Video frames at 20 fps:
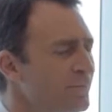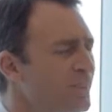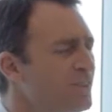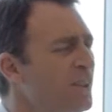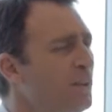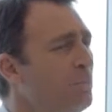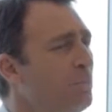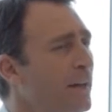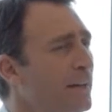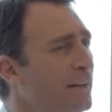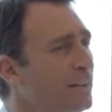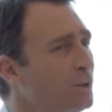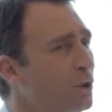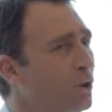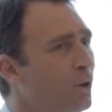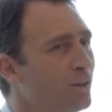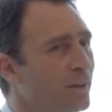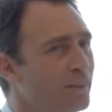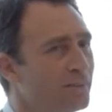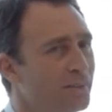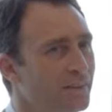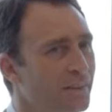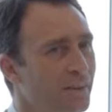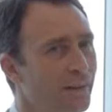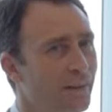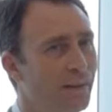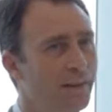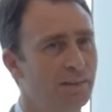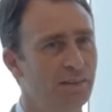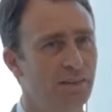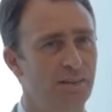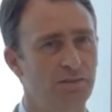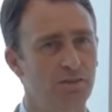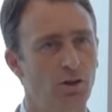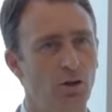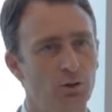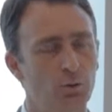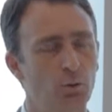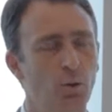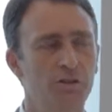Somebody told us, if the
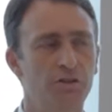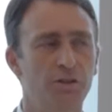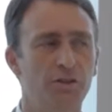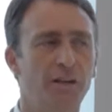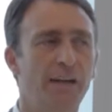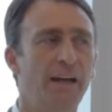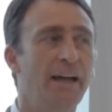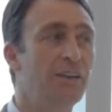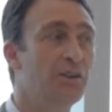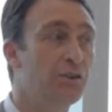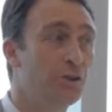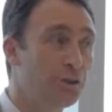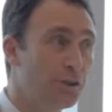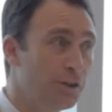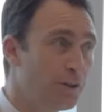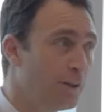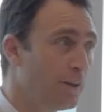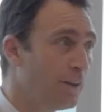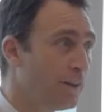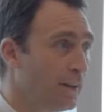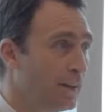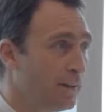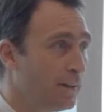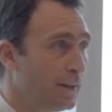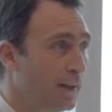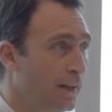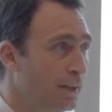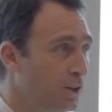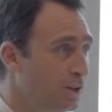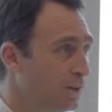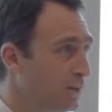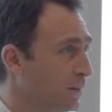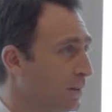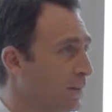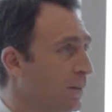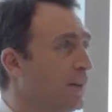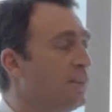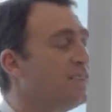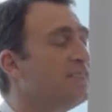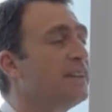salt water enters in the engine,
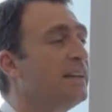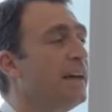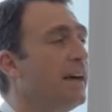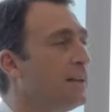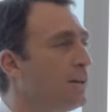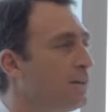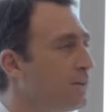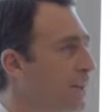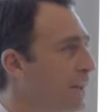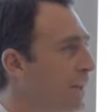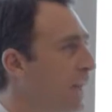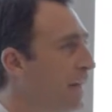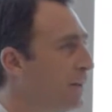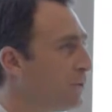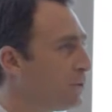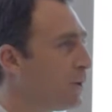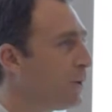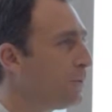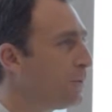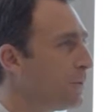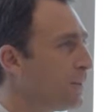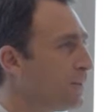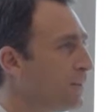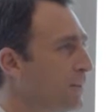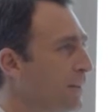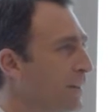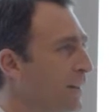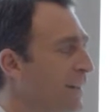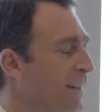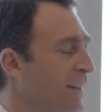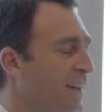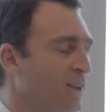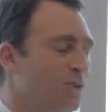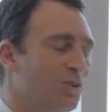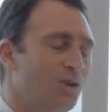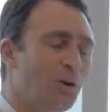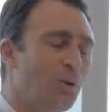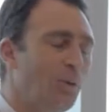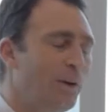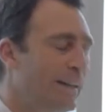it's the end of the Land Rover.
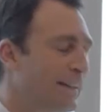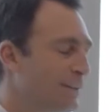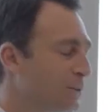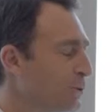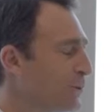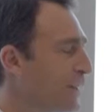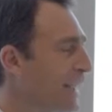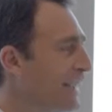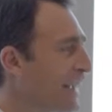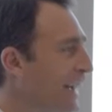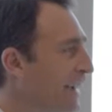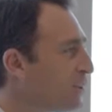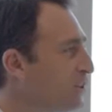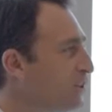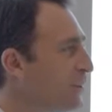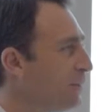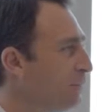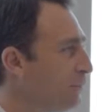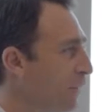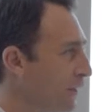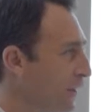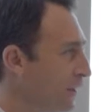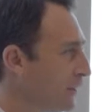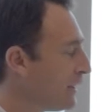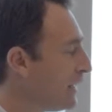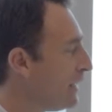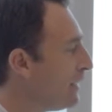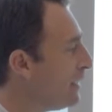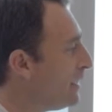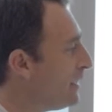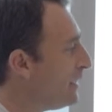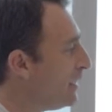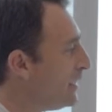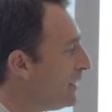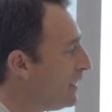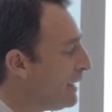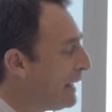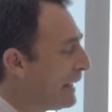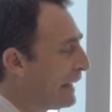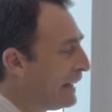So we need to take action immediately.
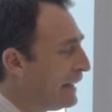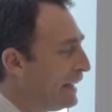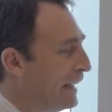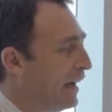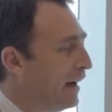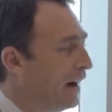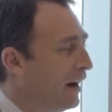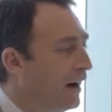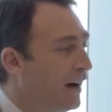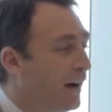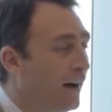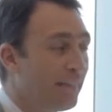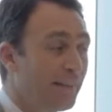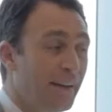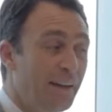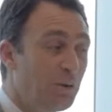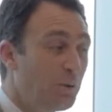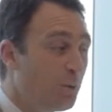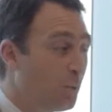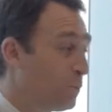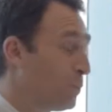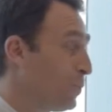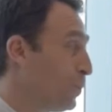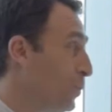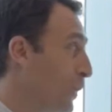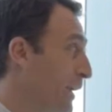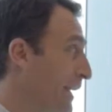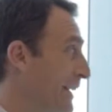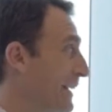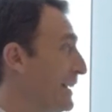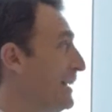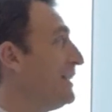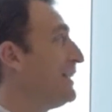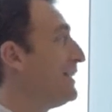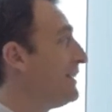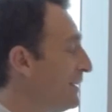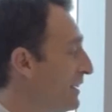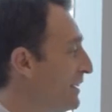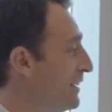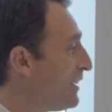And then we
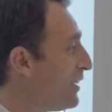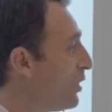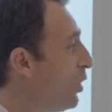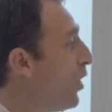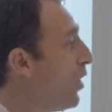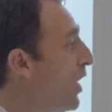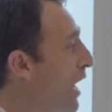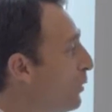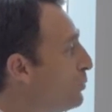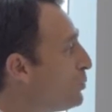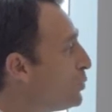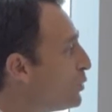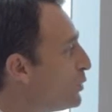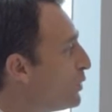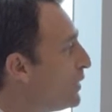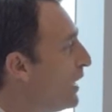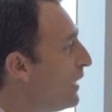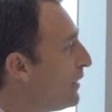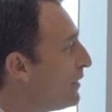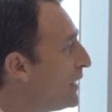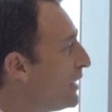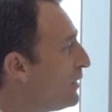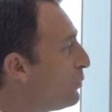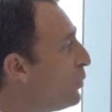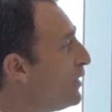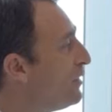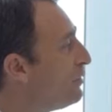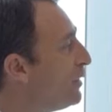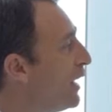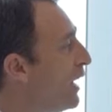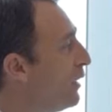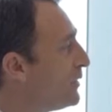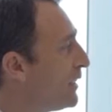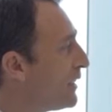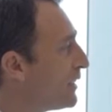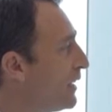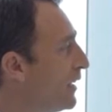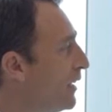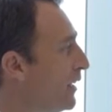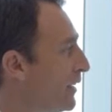go out, and then we found
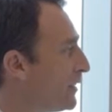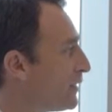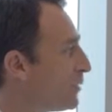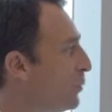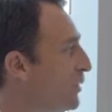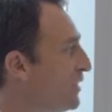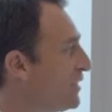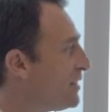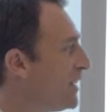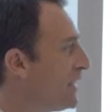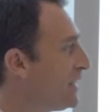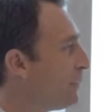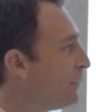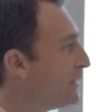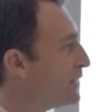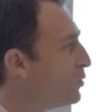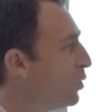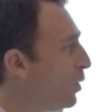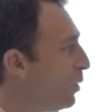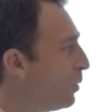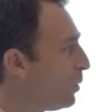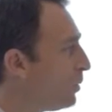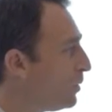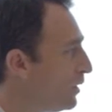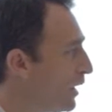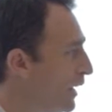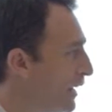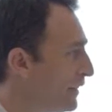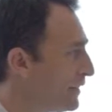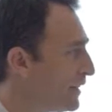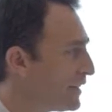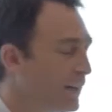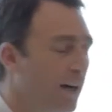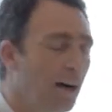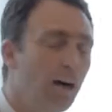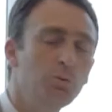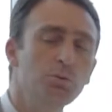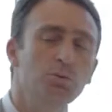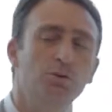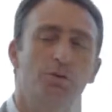a car. We set up a tow, and at the
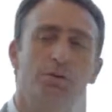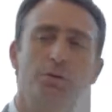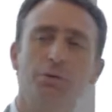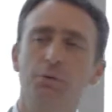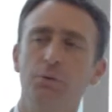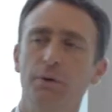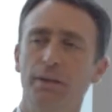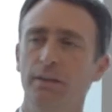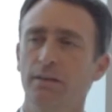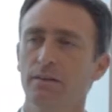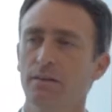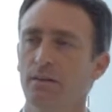count of 3,